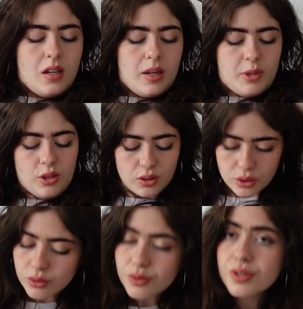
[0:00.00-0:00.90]
I'm not
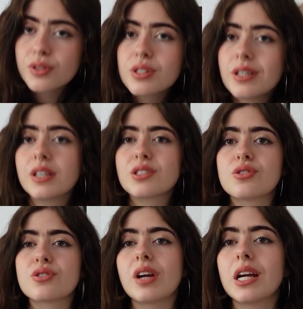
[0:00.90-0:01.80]
used to sitting
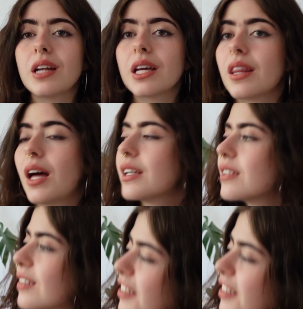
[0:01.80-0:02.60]
straight like that.